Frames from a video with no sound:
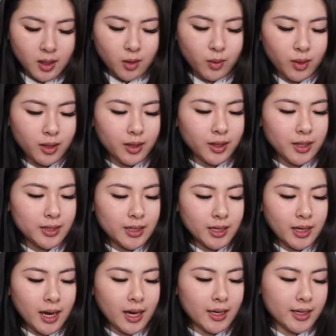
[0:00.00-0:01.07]
One of the things I
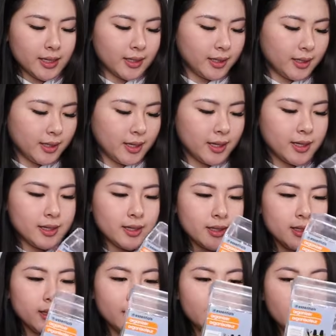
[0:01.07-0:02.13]
got is
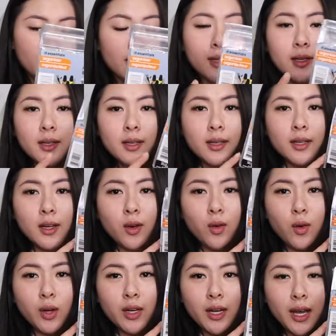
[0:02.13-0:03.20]
this
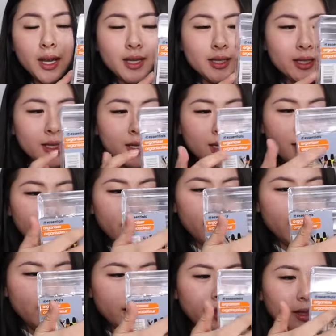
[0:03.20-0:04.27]
organizing
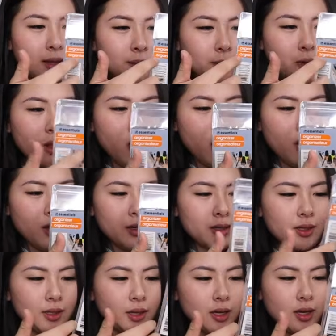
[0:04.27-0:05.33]
like lip
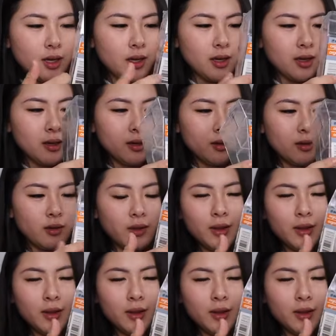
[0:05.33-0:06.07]
gloss thing or